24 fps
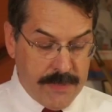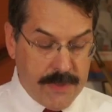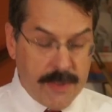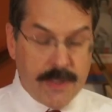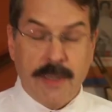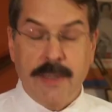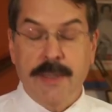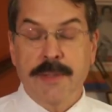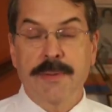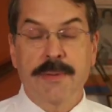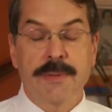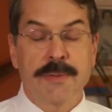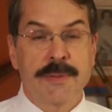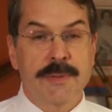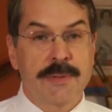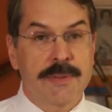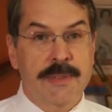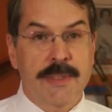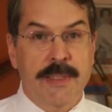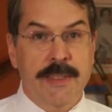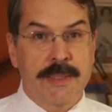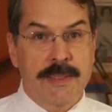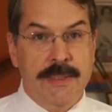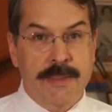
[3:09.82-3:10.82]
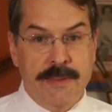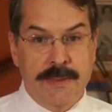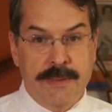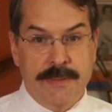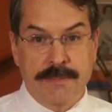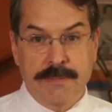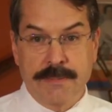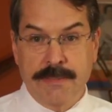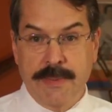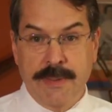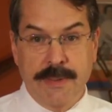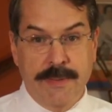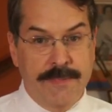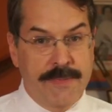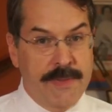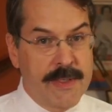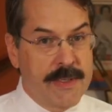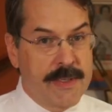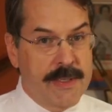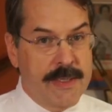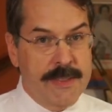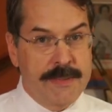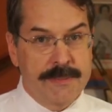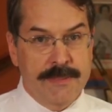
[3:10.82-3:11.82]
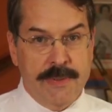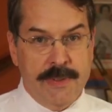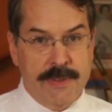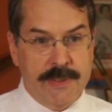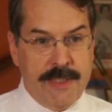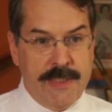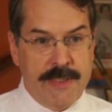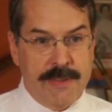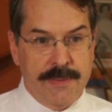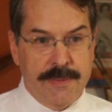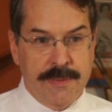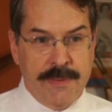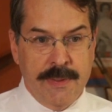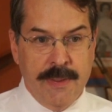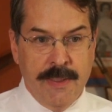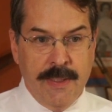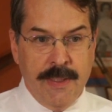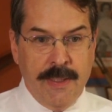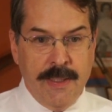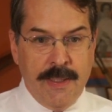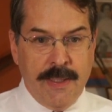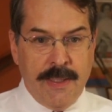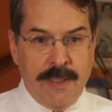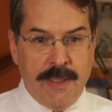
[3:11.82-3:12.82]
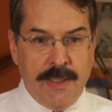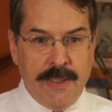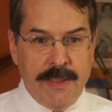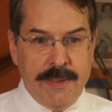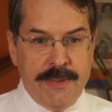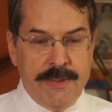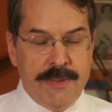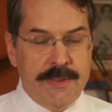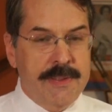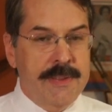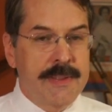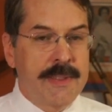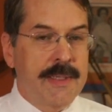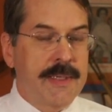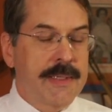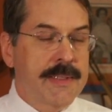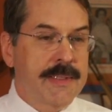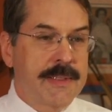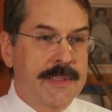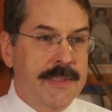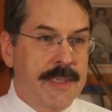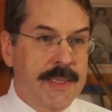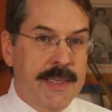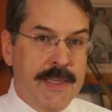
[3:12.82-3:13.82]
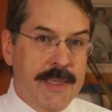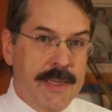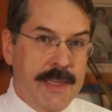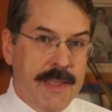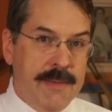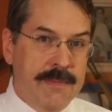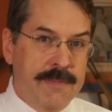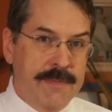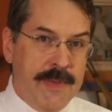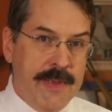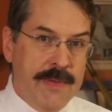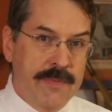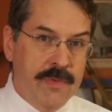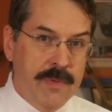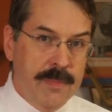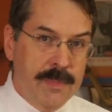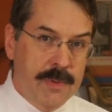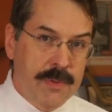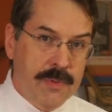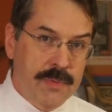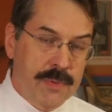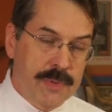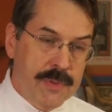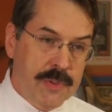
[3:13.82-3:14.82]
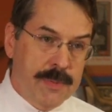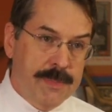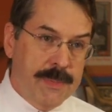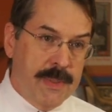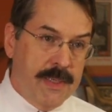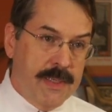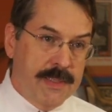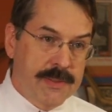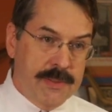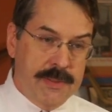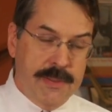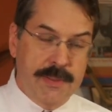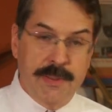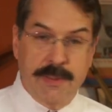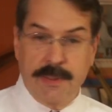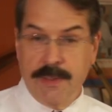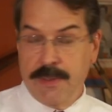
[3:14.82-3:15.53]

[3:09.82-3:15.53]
The author is saying that if he comes south, he's not going to get a favorable response.